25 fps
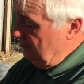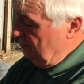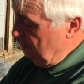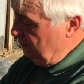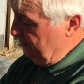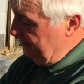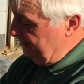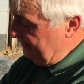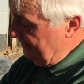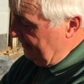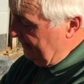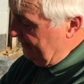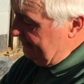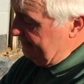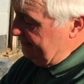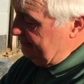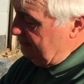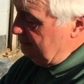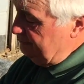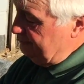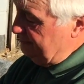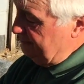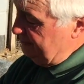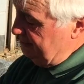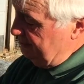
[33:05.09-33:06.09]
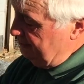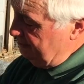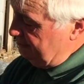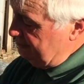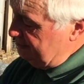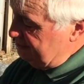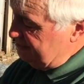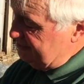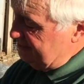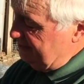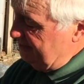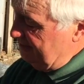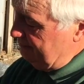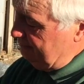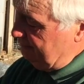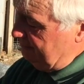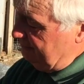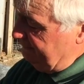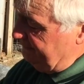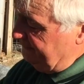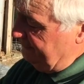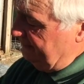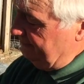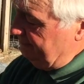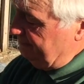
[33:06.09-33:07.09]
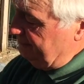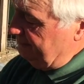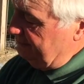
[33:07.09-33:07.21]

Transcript: We can do, but you can see it would fit